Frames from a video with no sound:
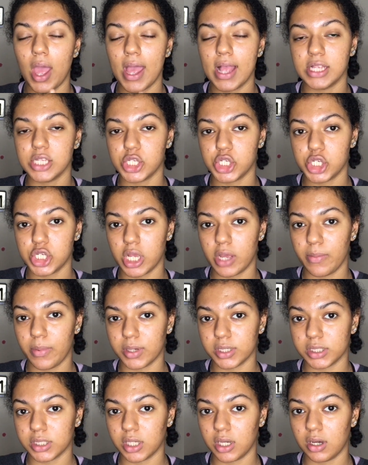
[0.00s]
and shea
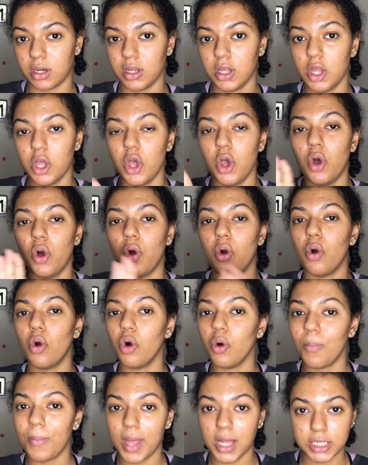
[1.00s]
butter,
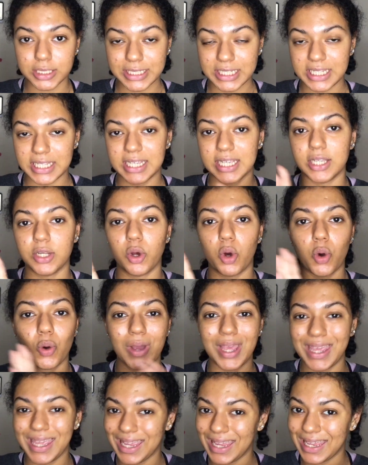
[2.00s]
all melted,
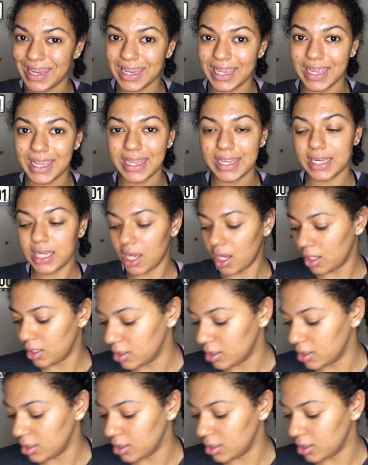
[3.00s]
all heated.